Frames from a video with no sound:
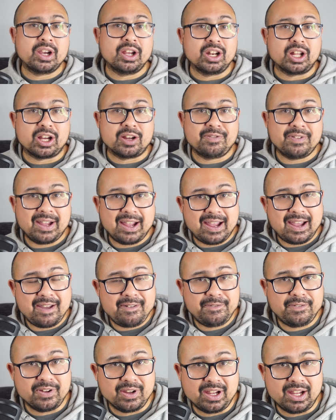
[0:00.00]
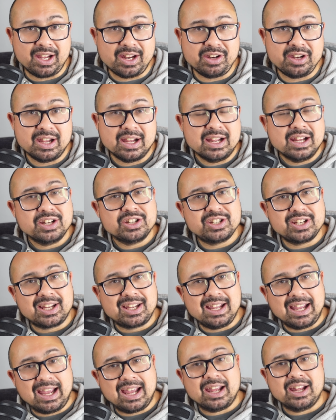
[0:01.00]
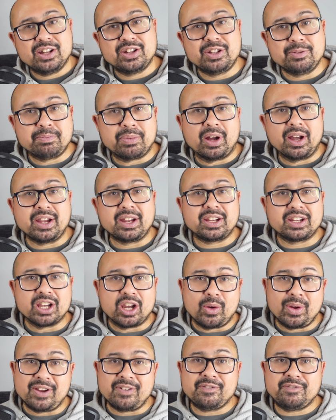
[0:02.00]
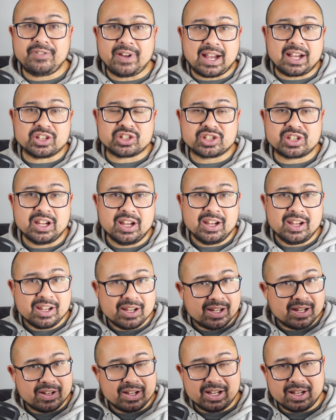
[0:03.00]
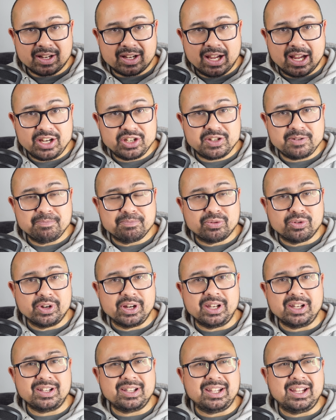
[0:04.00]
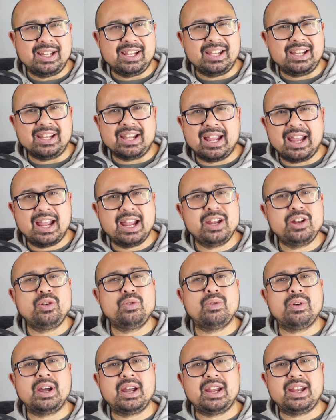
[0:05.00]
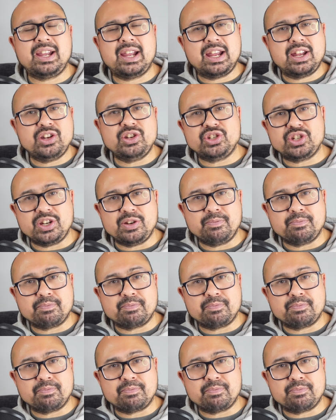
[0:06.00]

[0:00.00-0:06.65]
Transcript: a lot of effort in to get the bike going fast. Case in point, the Engwe Engine